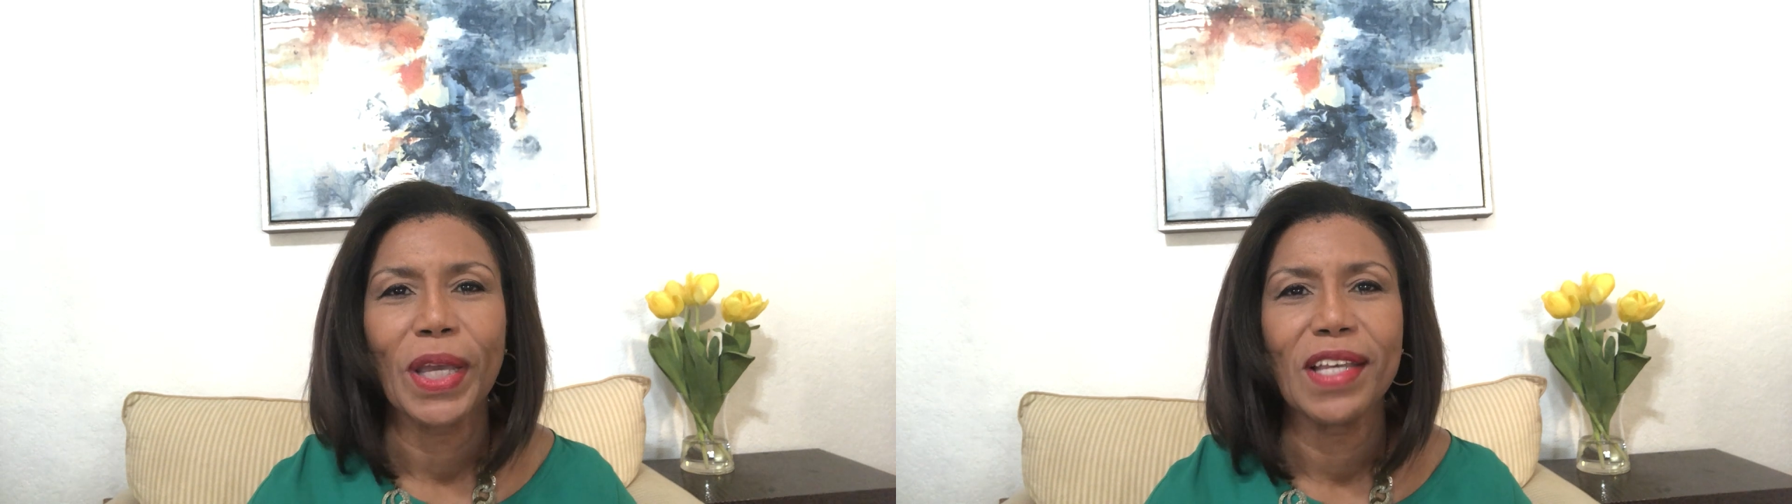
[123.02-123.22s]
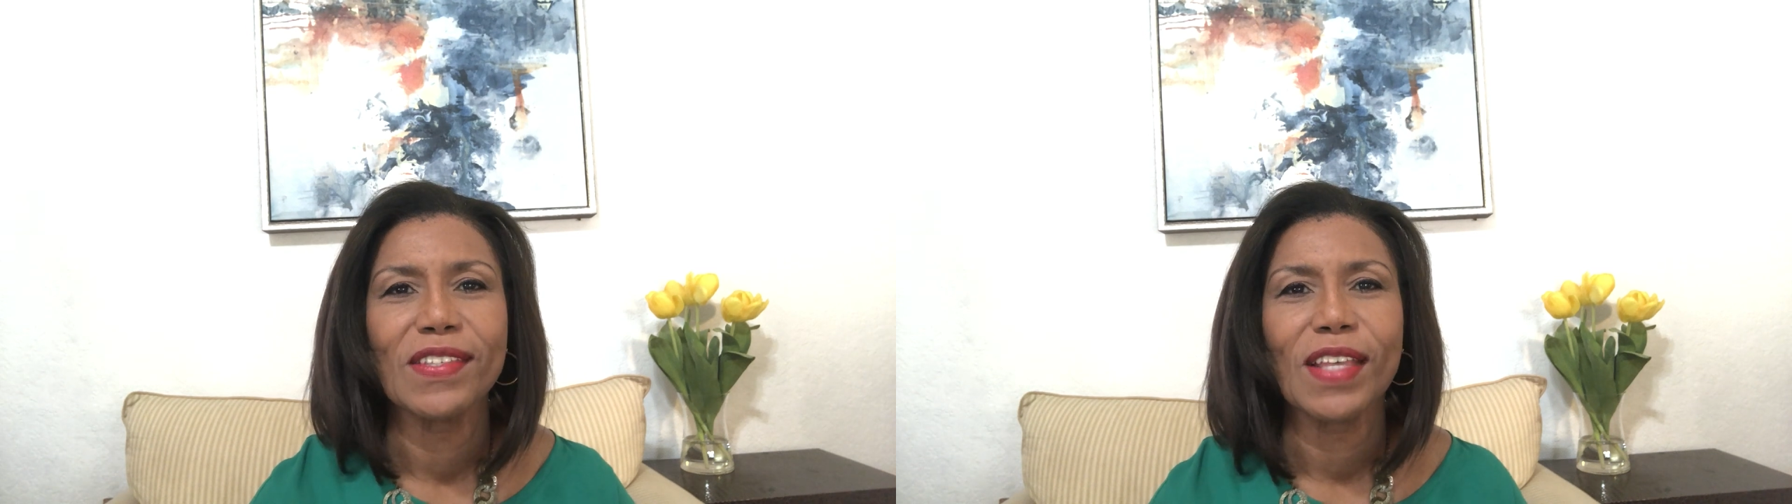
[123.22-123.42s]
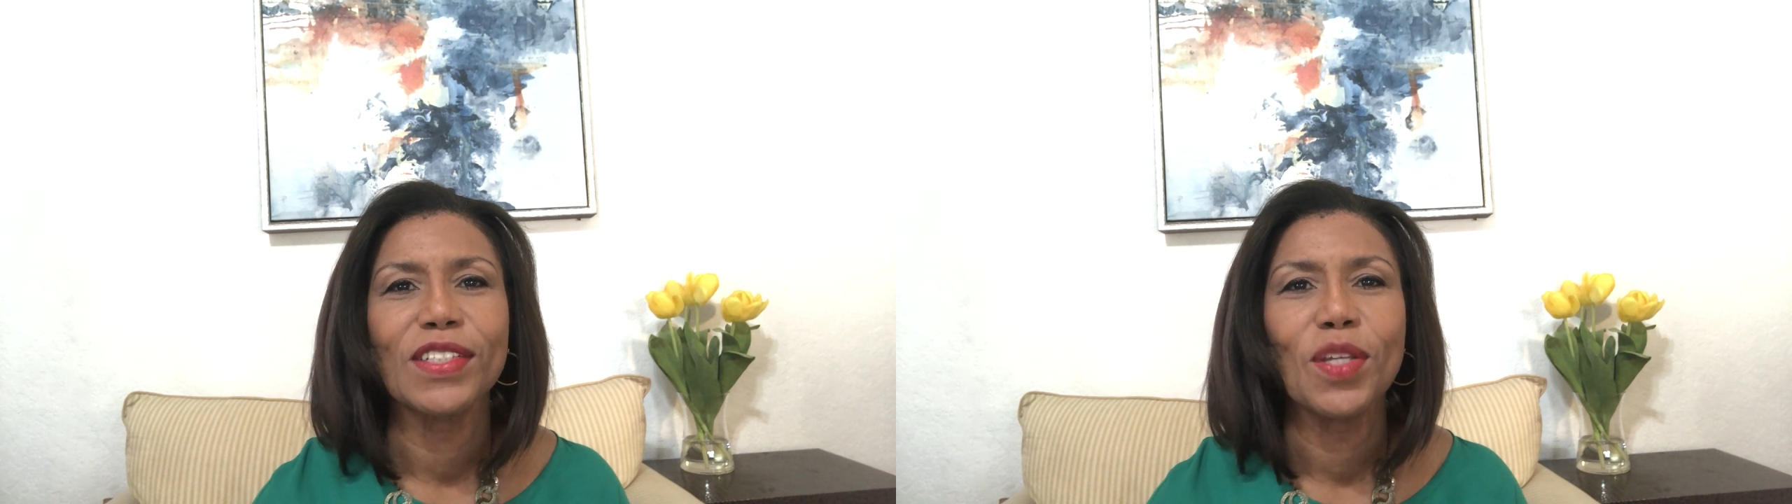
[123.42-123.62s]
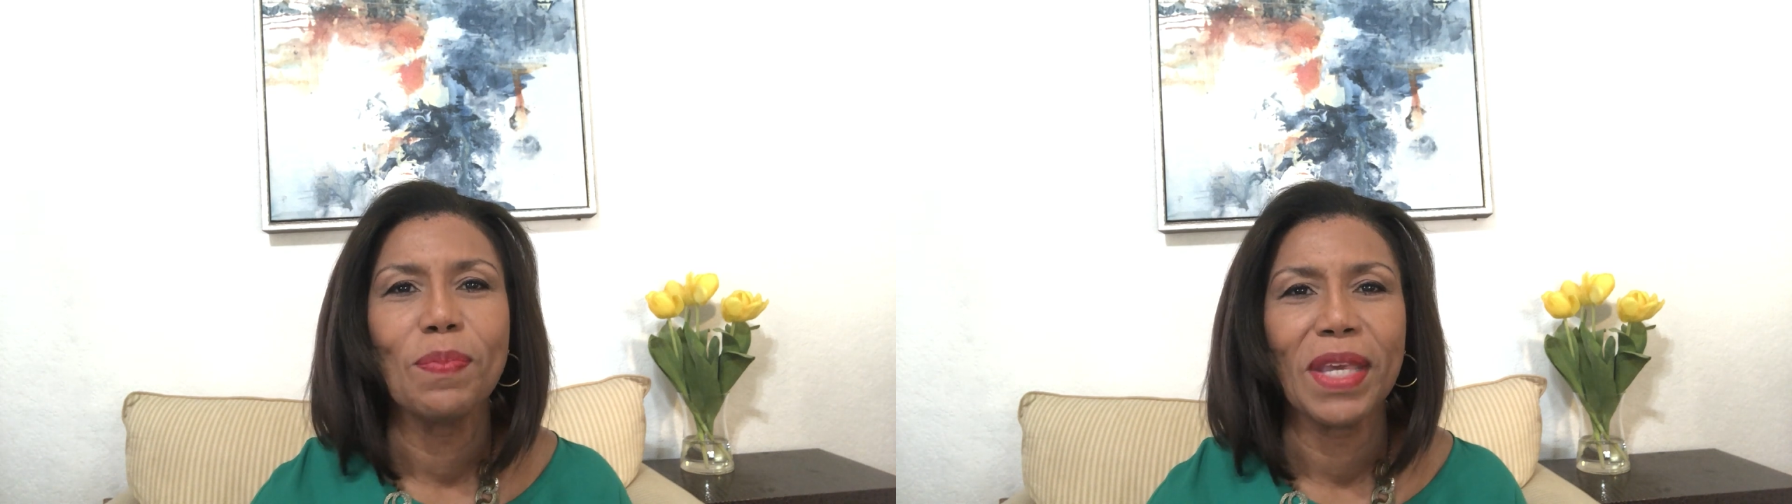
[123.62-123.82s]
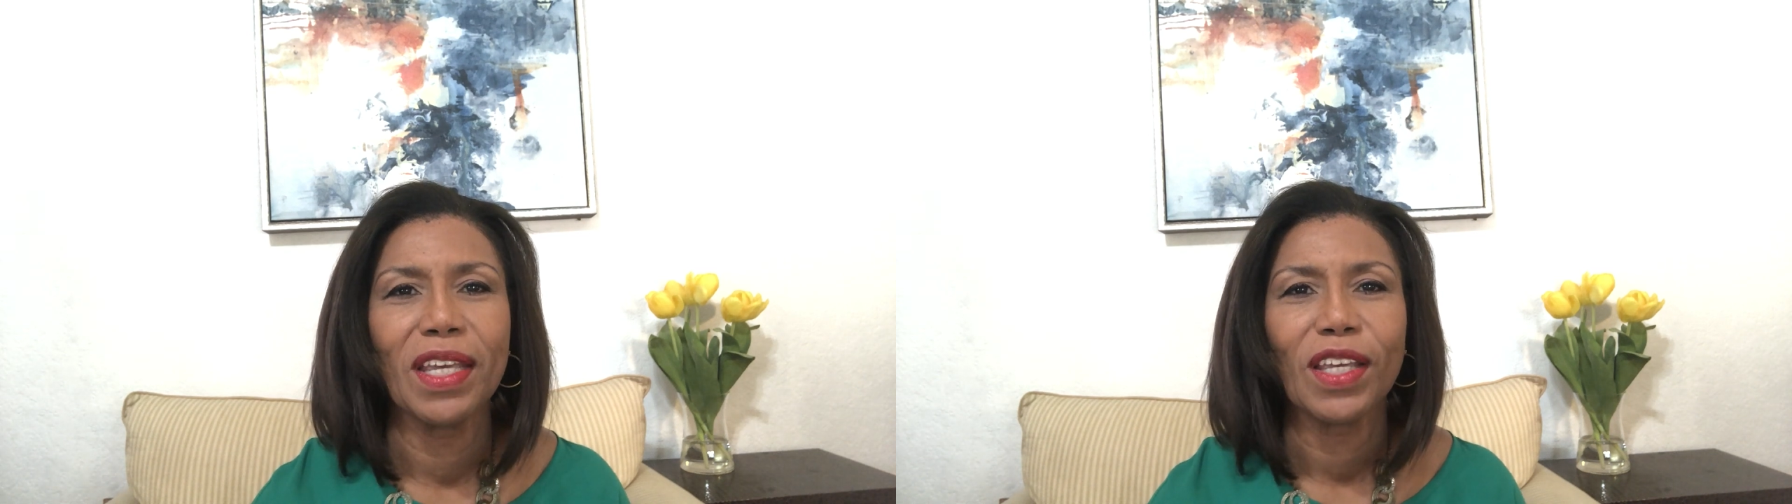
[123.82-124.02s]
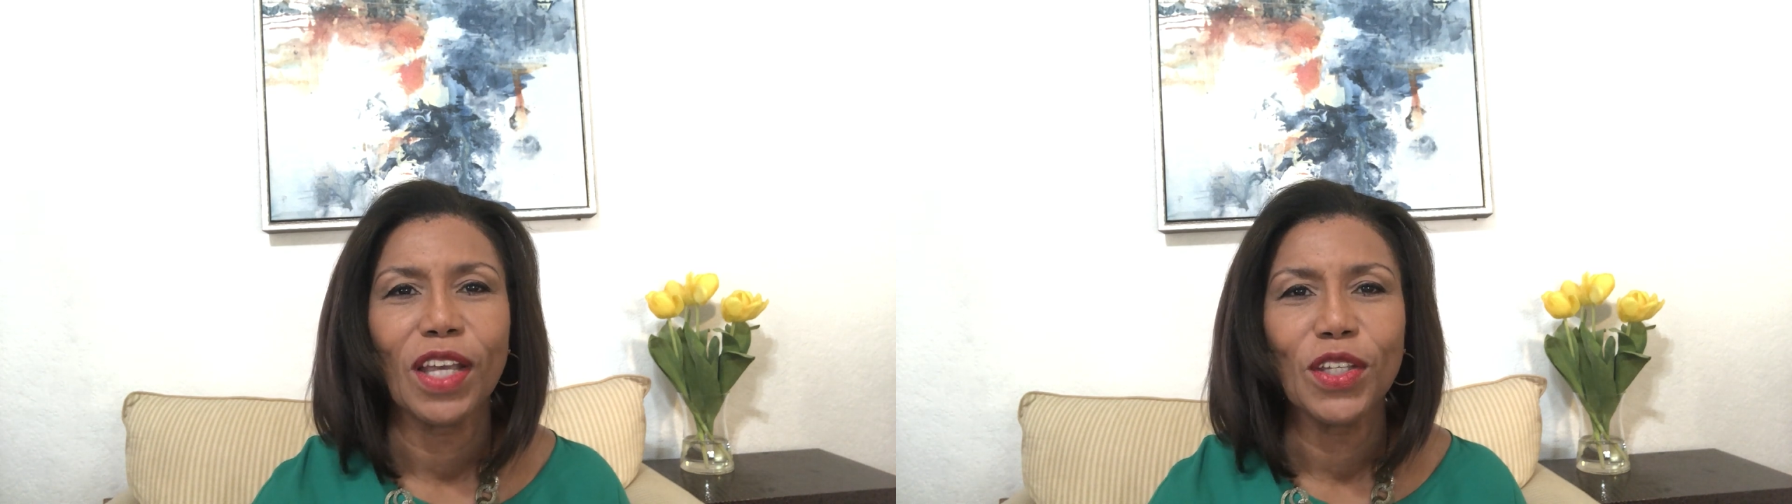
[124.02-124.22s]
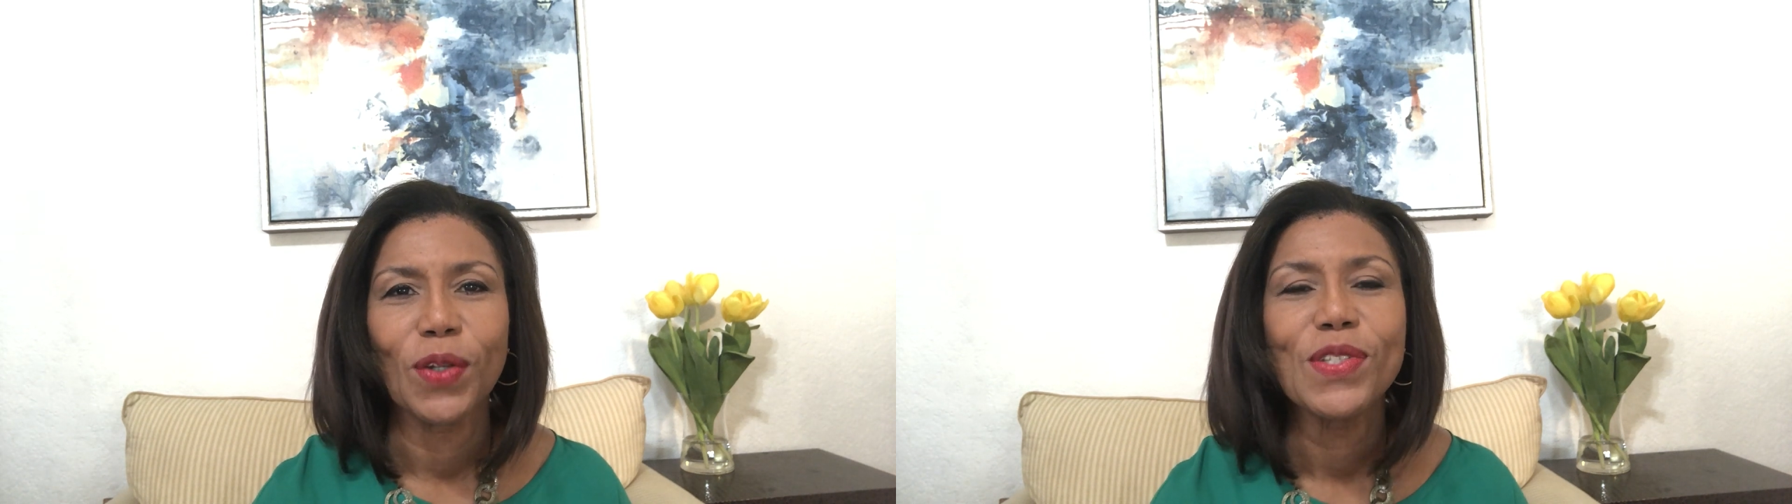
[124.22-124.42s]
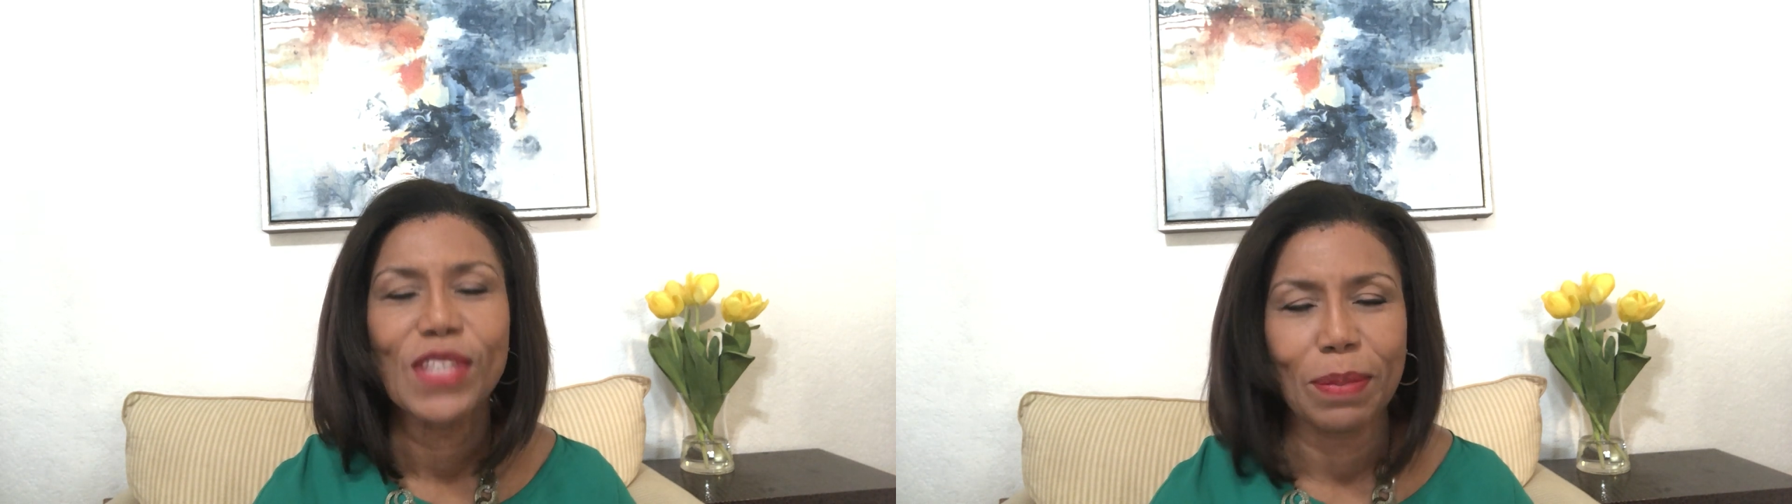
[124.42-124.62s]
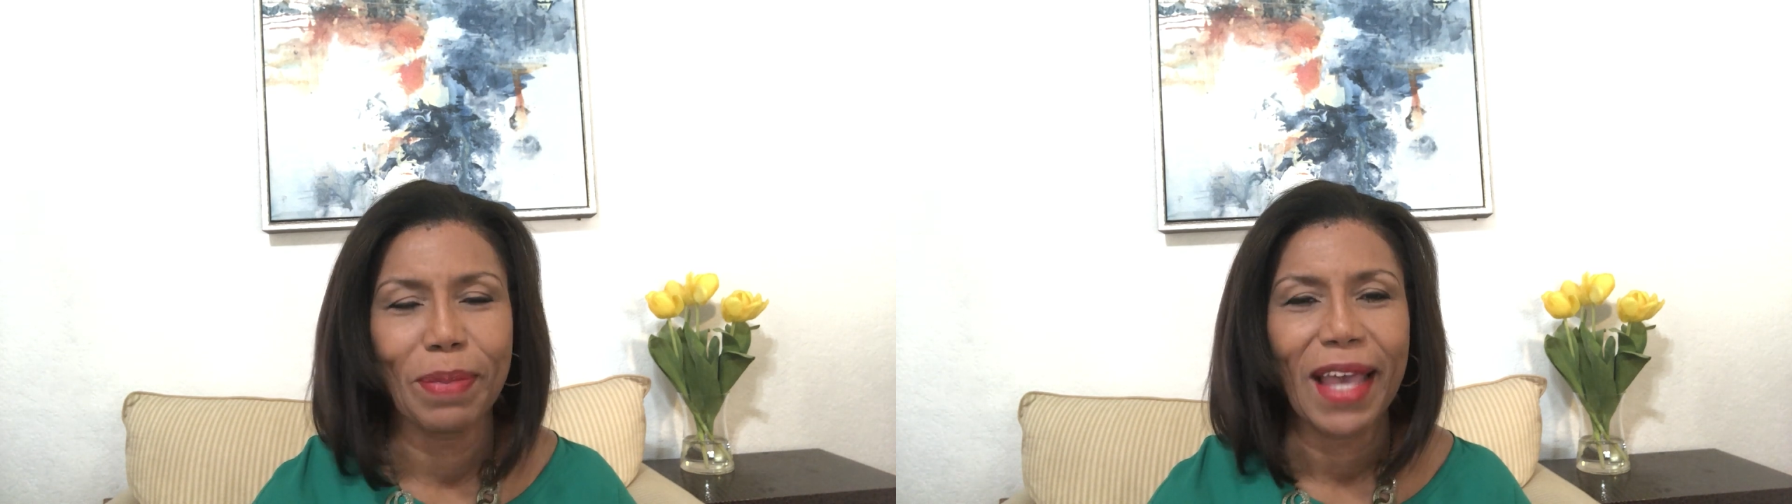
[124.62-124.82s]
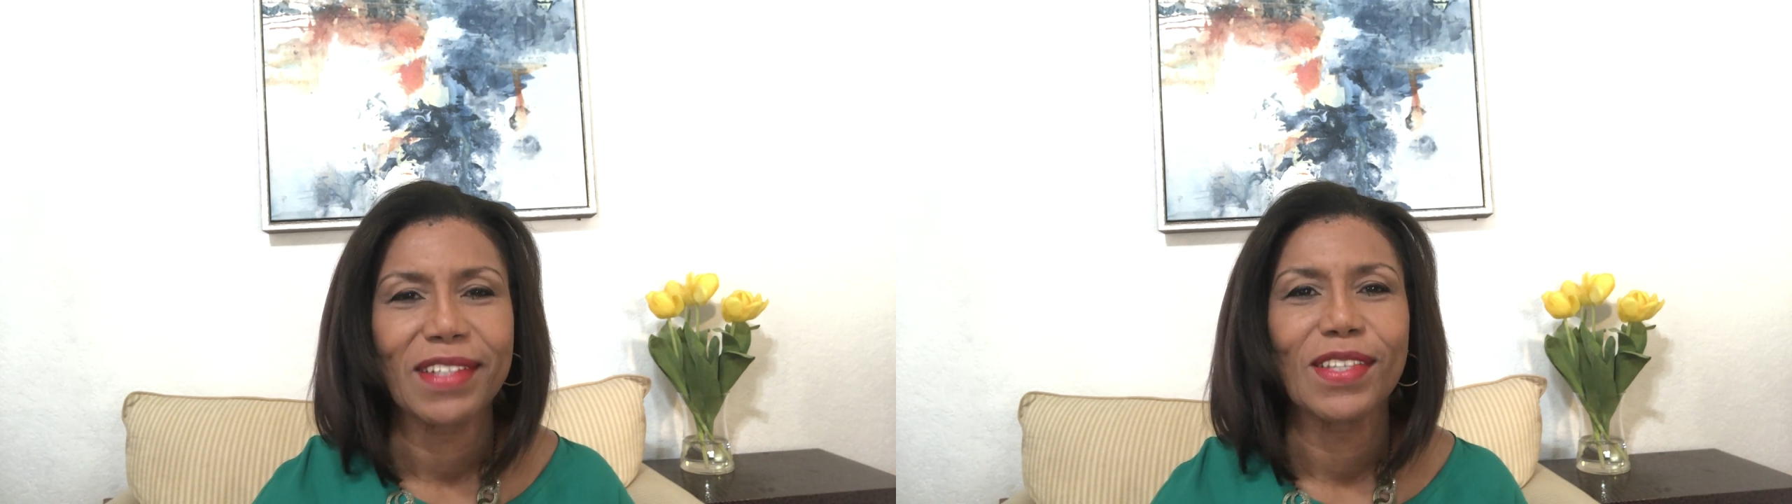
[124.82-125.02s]
Ways to Make Your
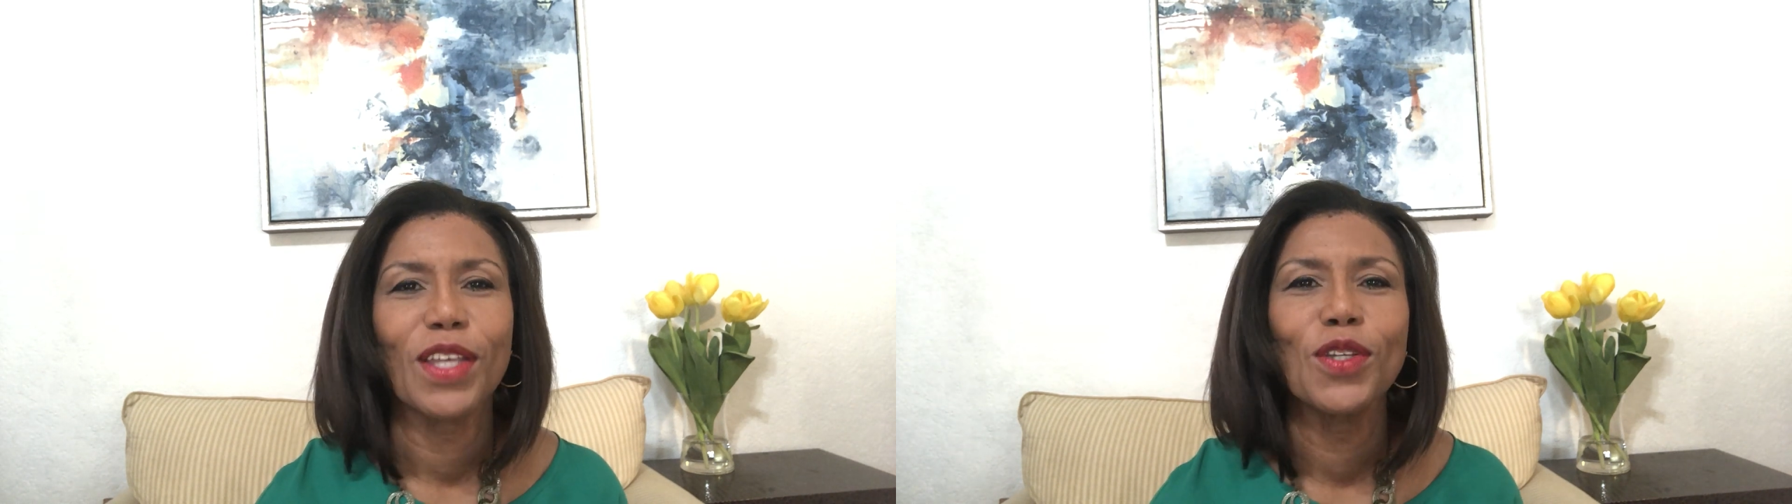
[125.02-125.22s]
Setbacks